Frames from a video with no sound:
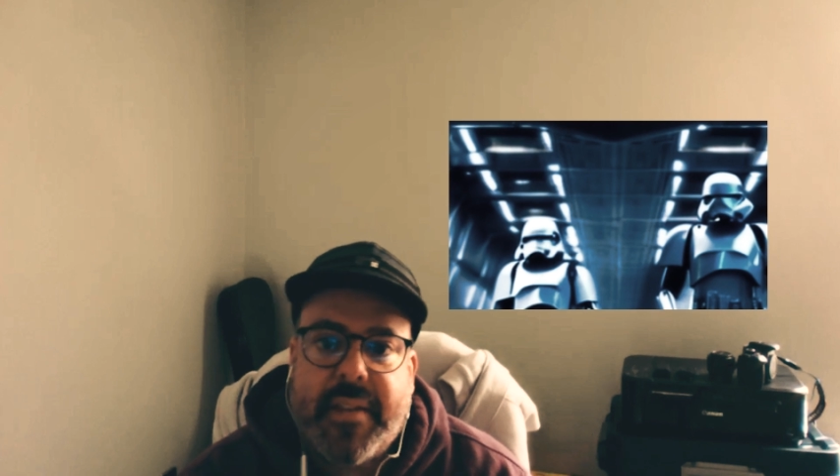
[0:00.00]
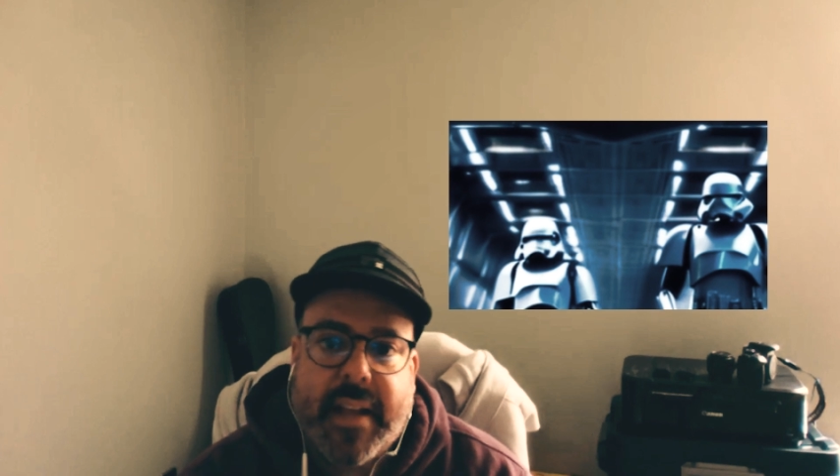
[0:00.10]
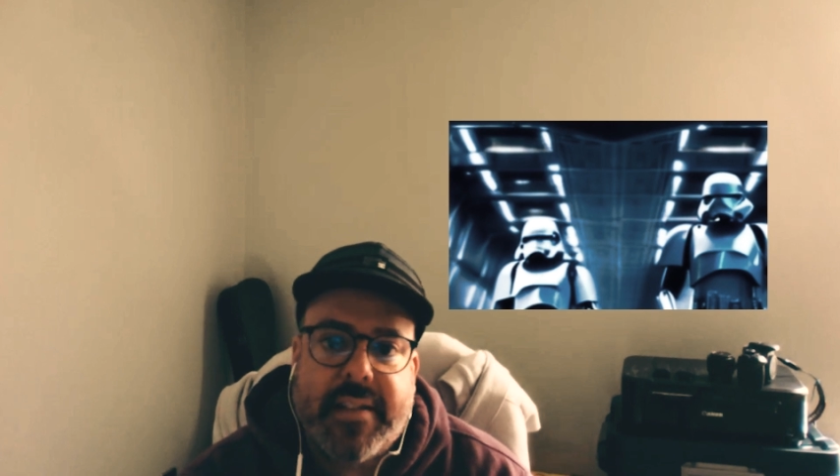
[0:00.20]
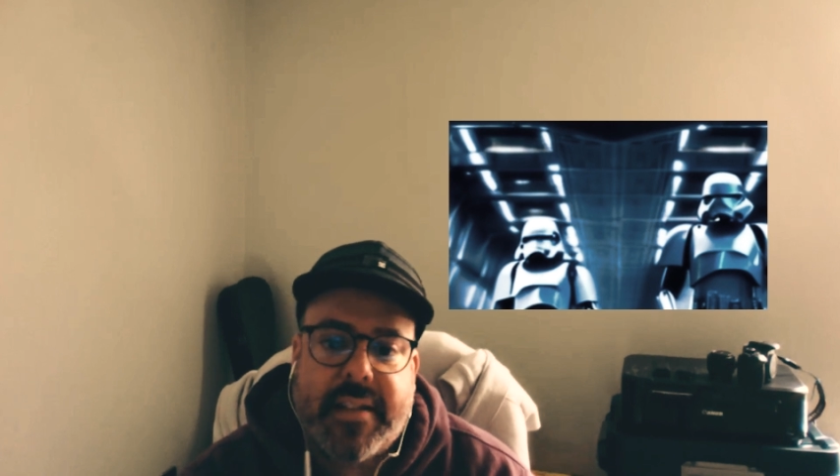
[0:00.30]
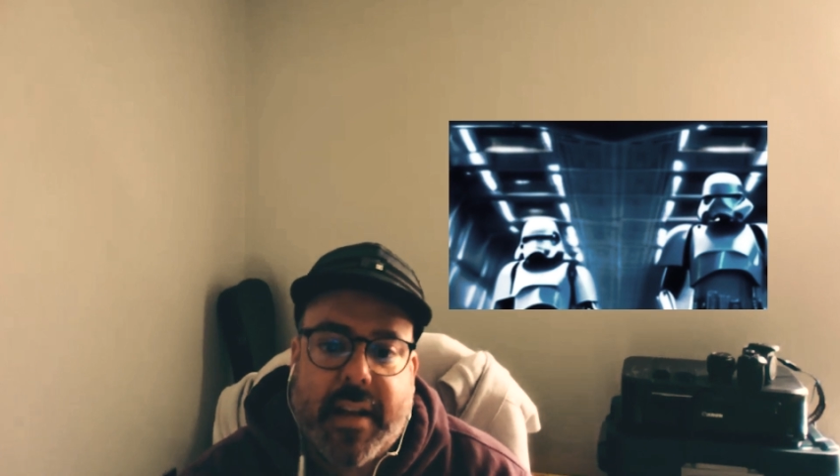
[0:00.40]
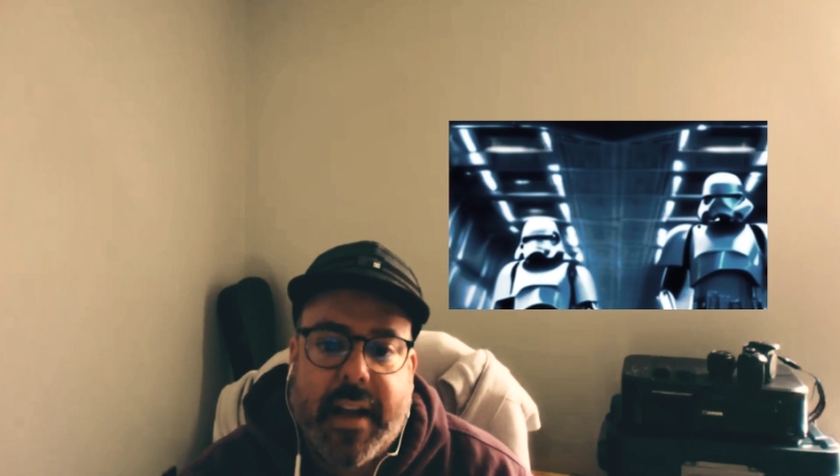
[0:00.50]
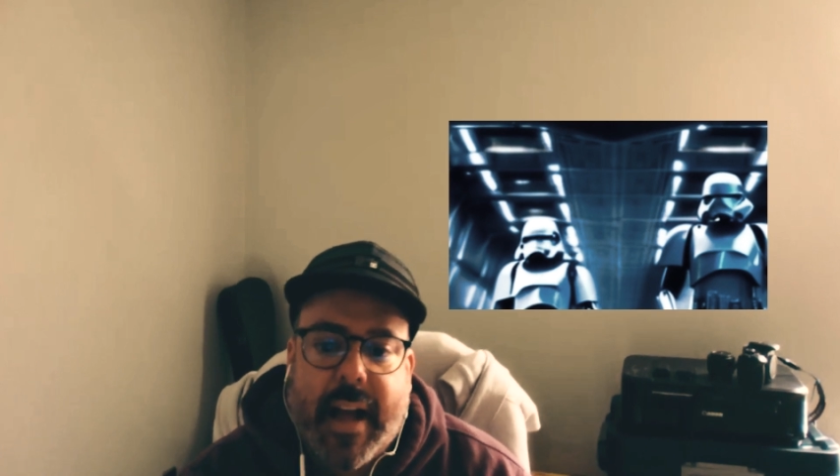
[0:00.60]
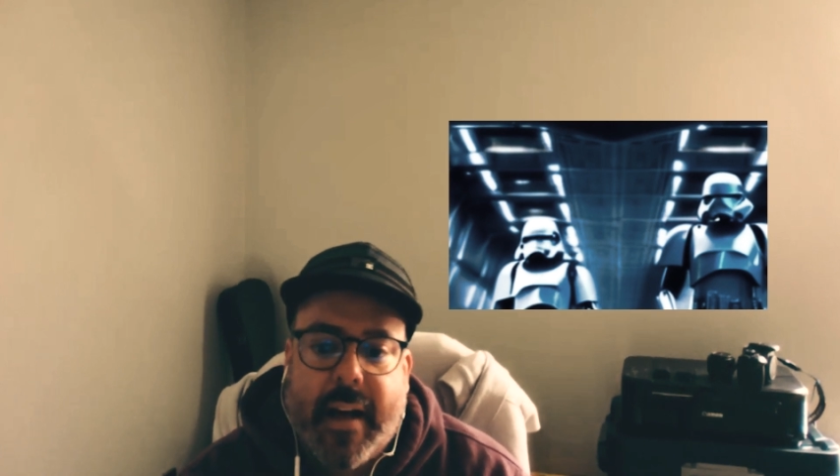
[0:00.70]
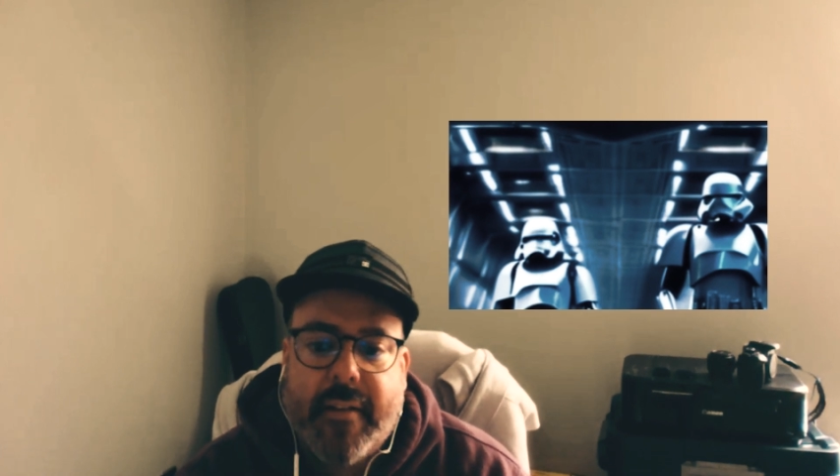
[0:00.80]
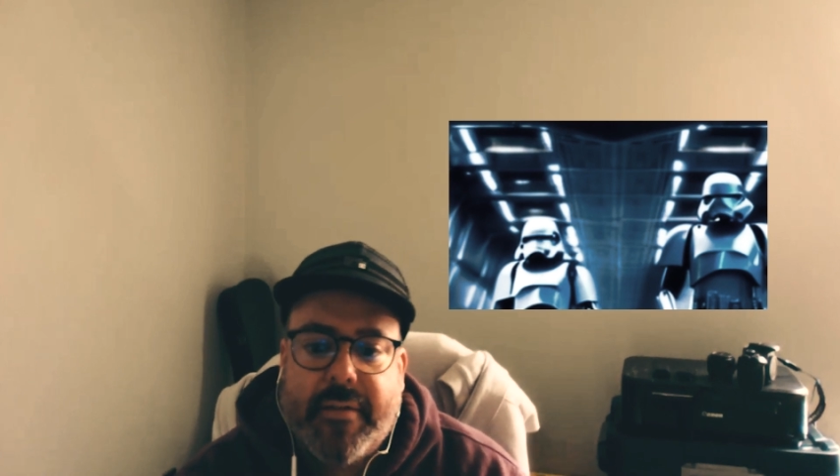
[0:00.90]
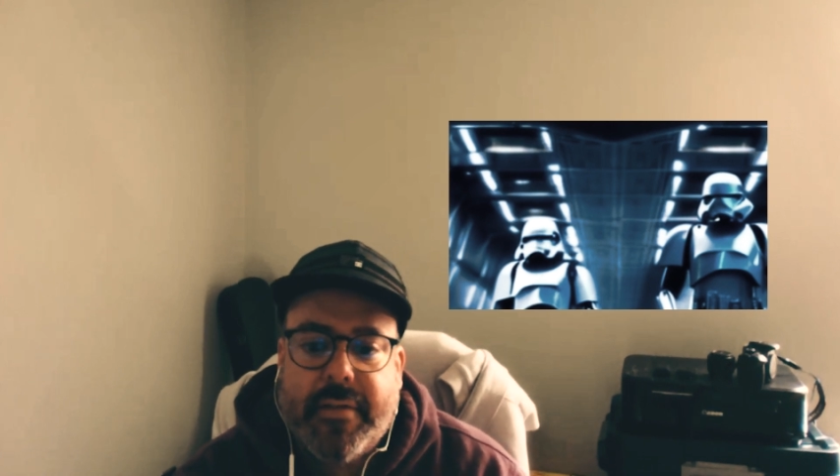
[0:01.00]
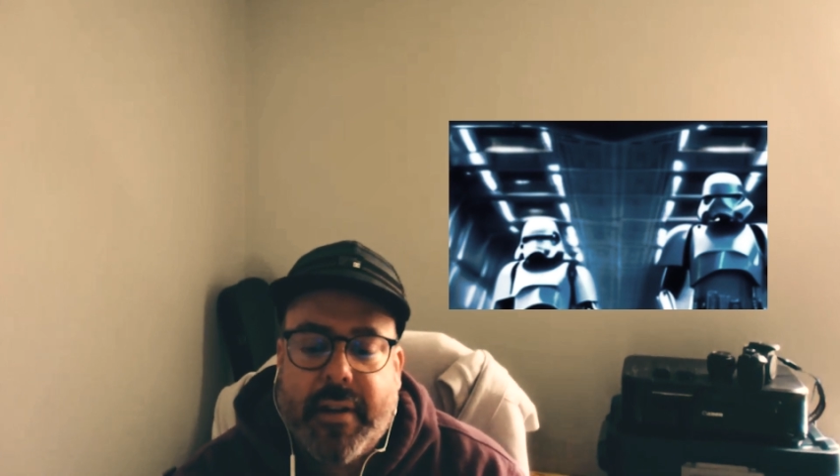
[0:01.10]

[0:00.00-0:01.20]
that's going to have